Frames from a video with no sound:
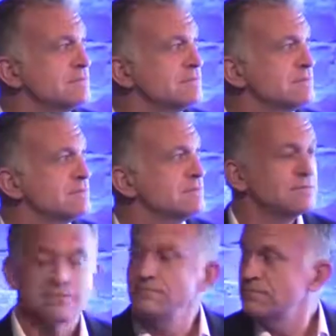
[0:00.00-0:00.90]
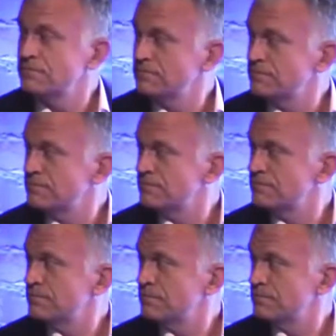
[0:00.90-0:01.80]

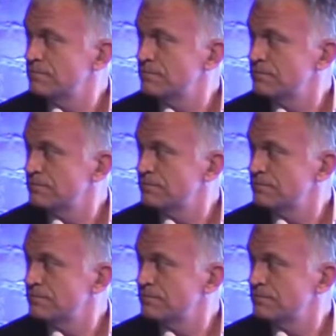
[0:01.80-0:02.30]
(not speaking)